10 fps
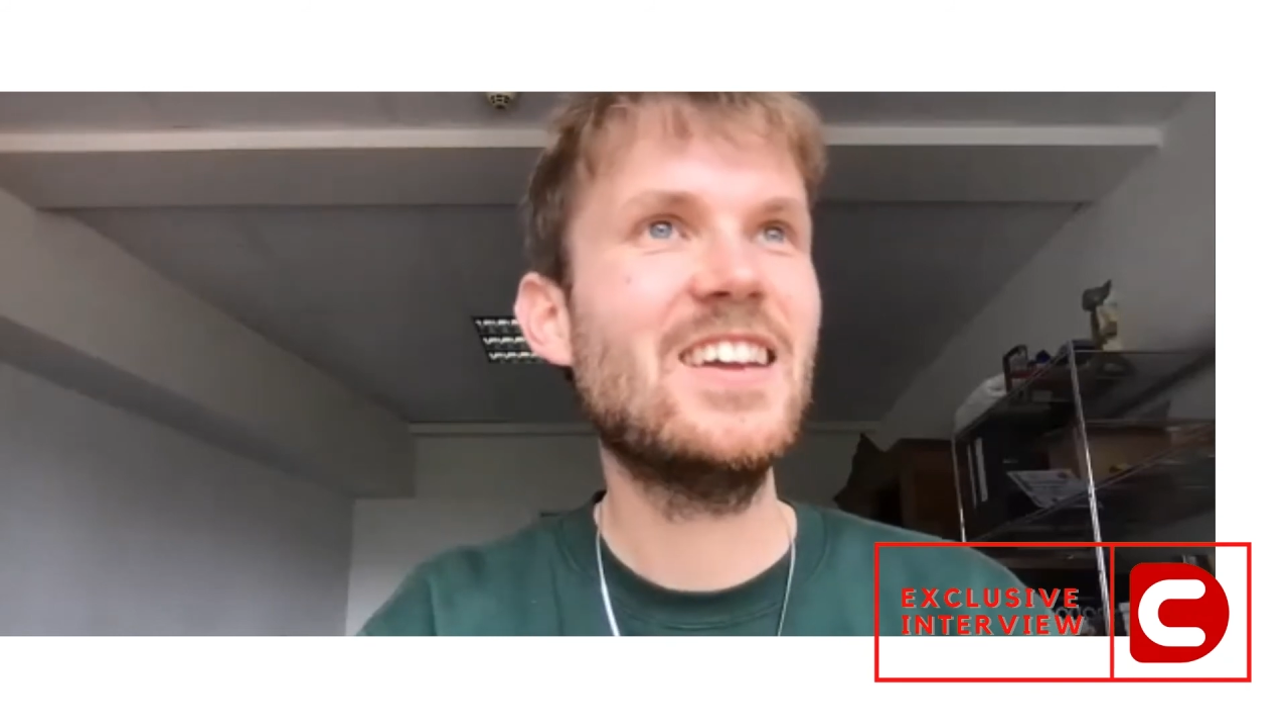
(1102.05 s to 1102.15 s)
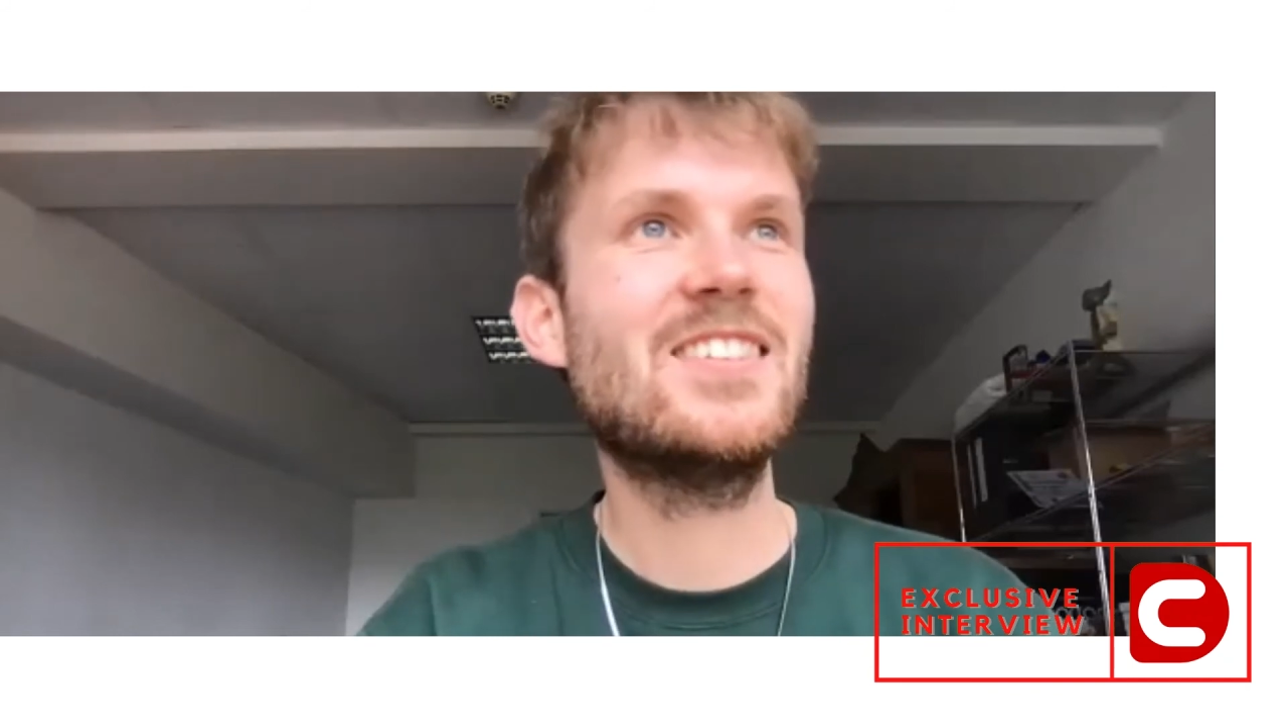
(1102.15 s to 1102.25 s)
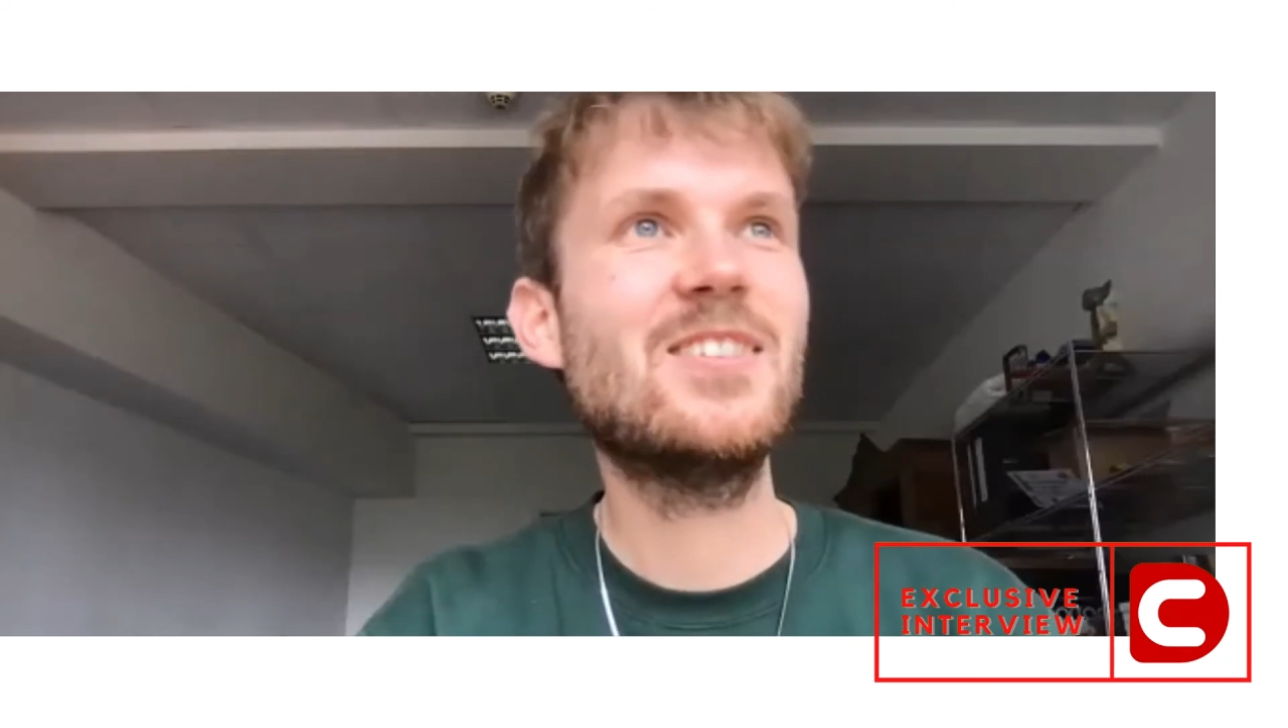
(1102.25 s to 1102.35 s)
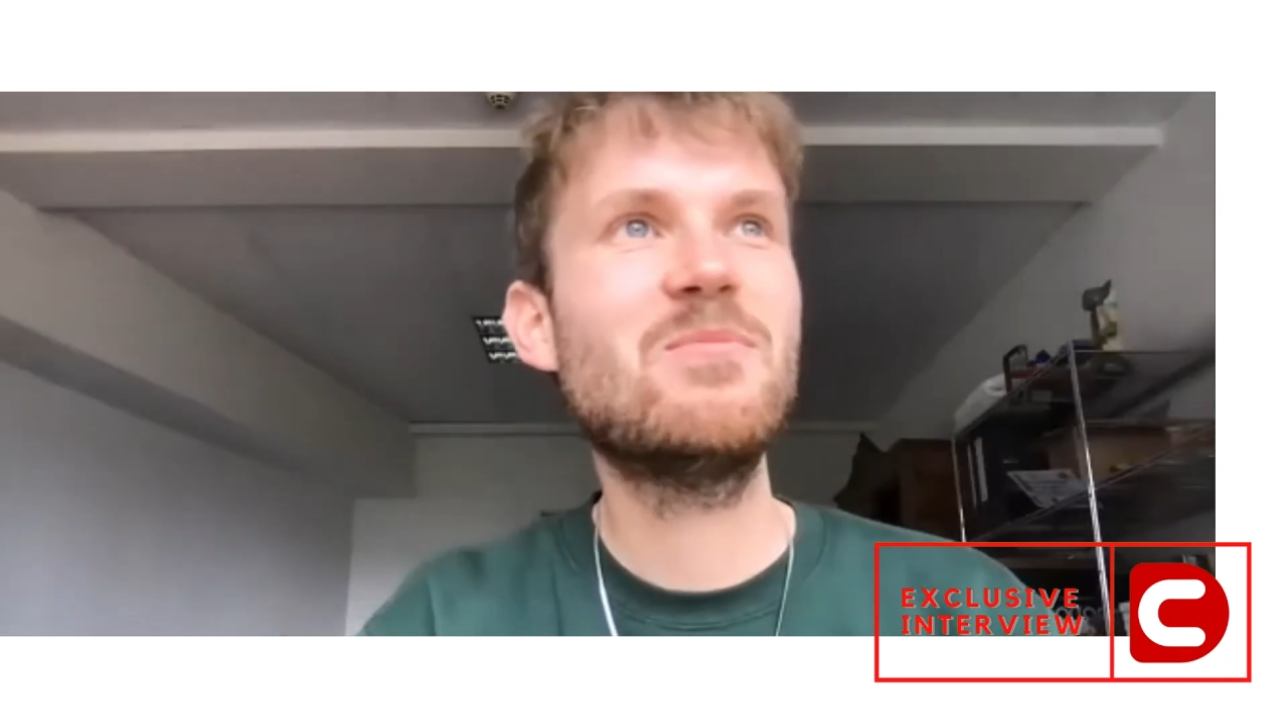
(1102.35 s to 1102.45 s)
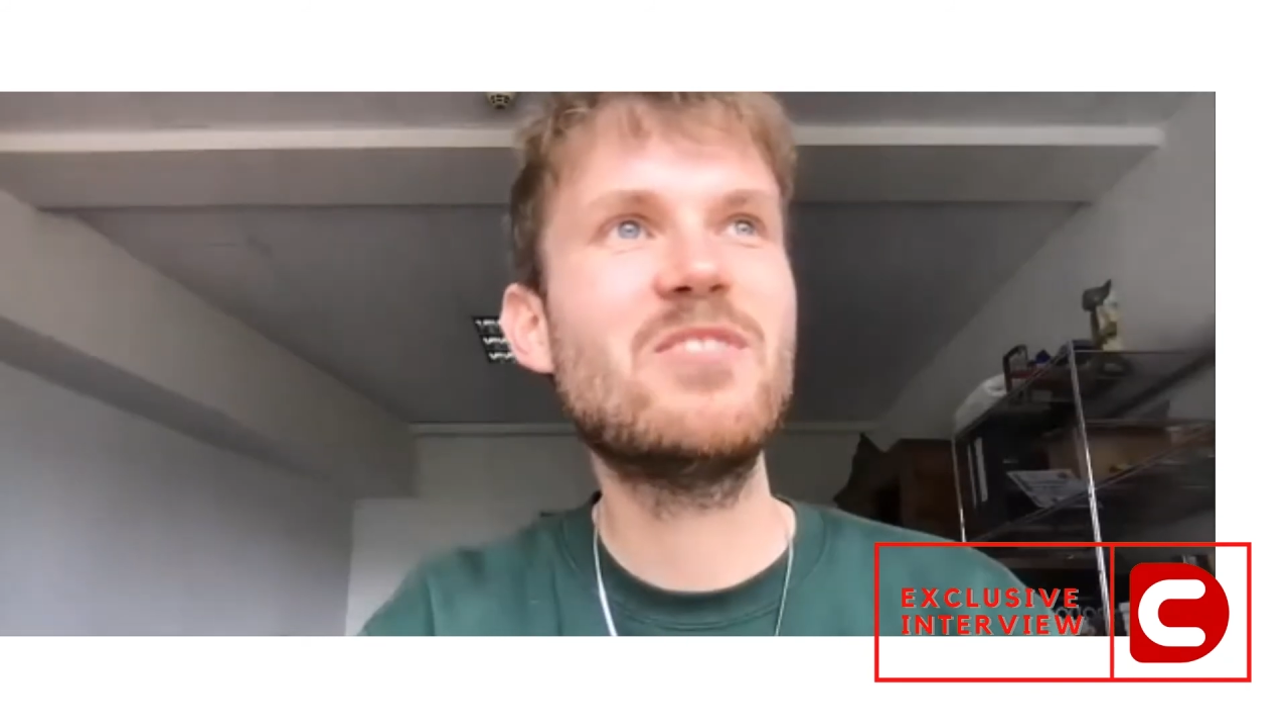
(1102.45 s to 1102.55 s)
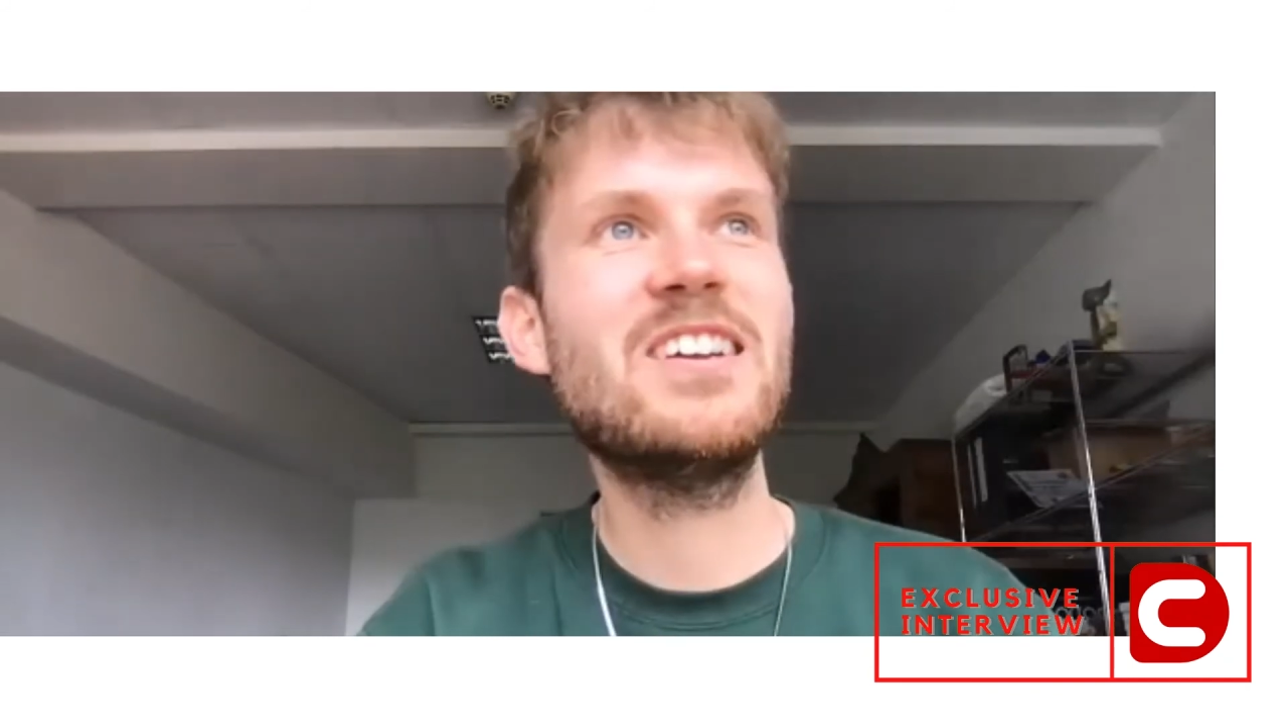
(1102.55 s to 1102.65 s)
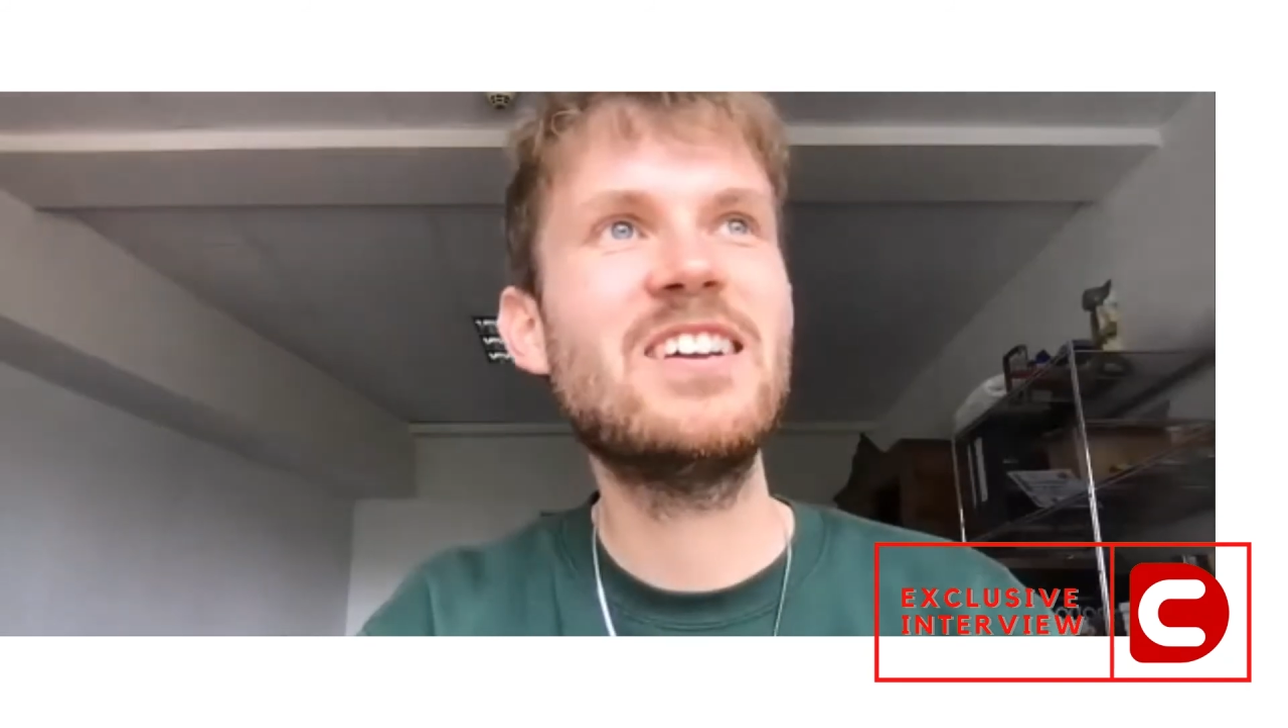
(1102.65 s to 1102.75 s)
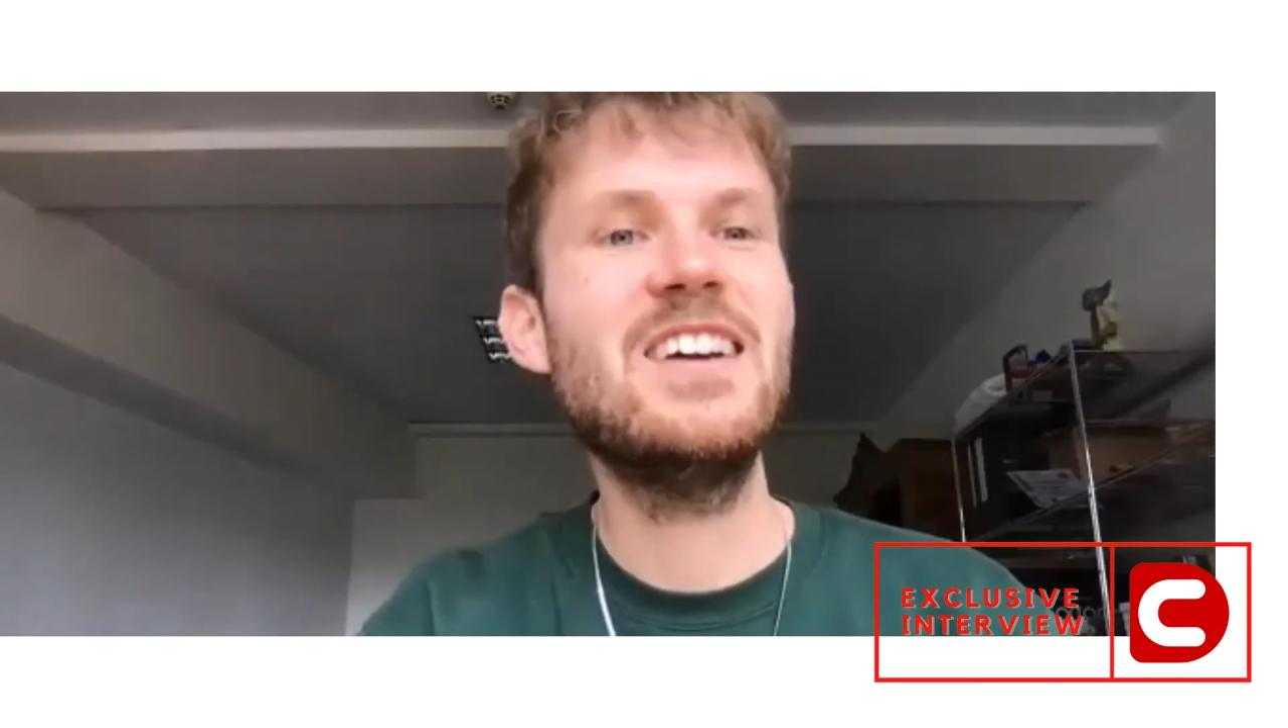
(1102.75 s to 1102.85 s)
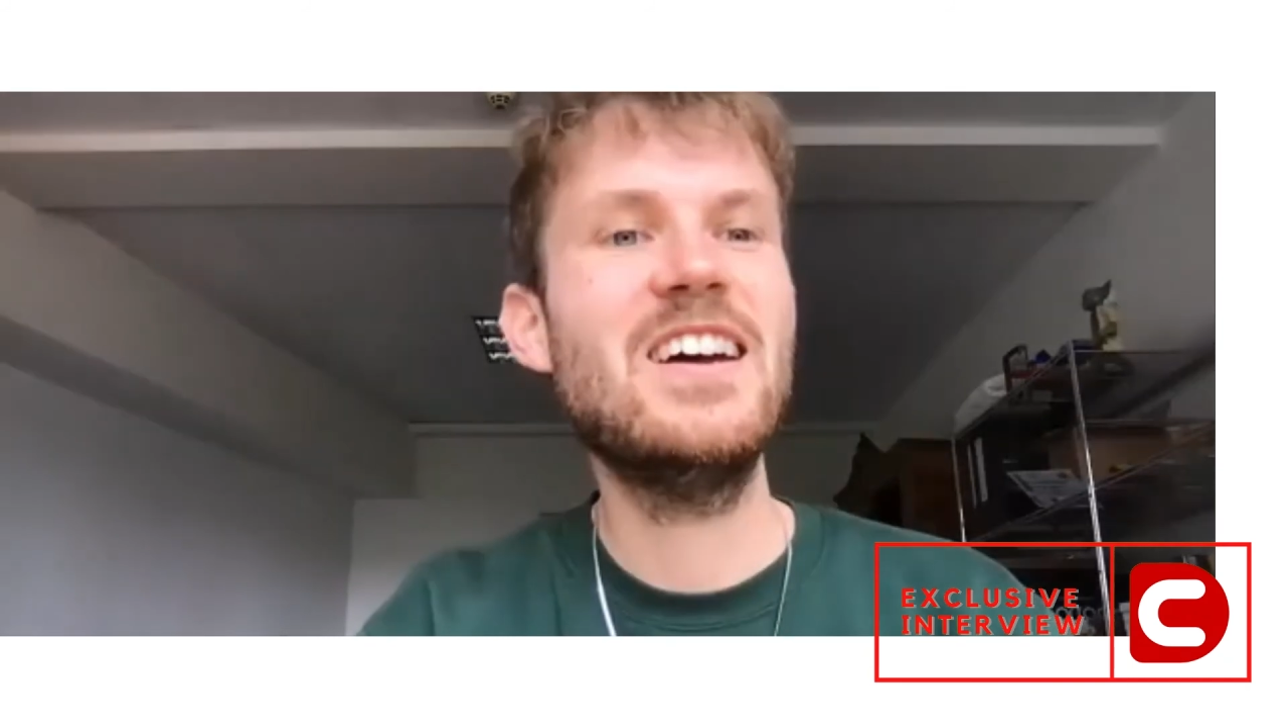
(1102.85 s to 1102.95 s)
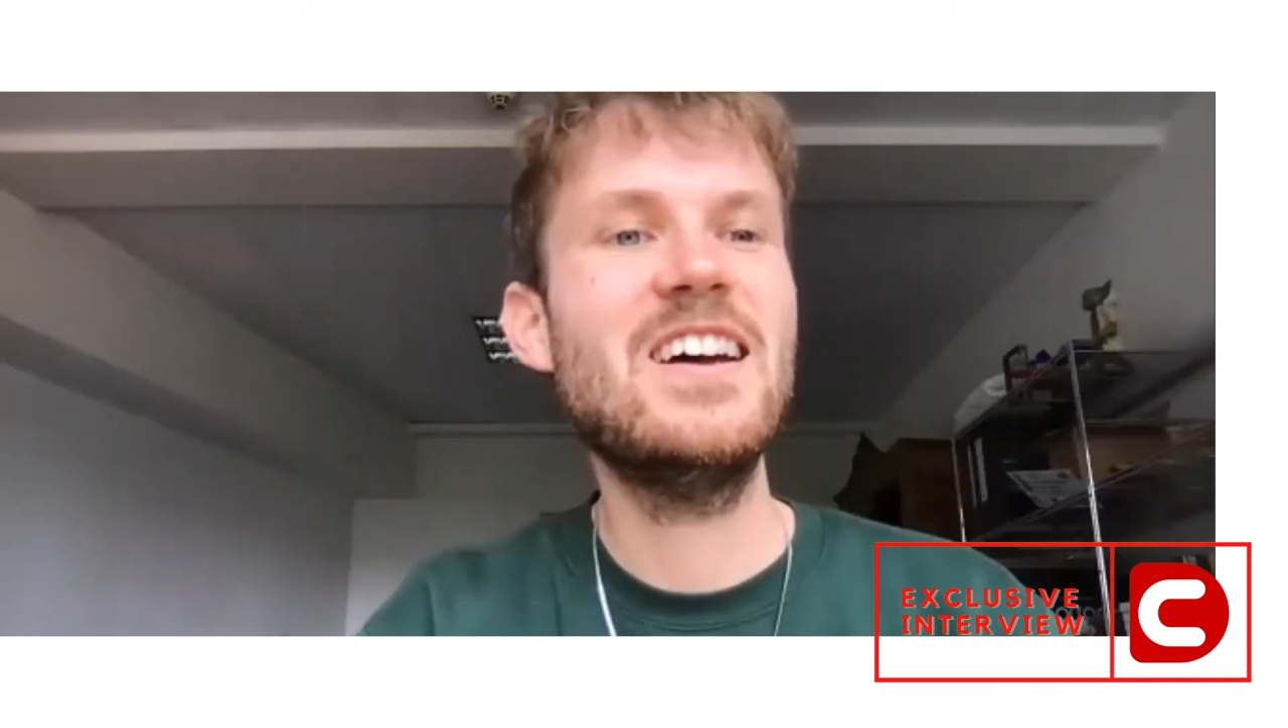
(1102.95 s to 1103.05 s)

something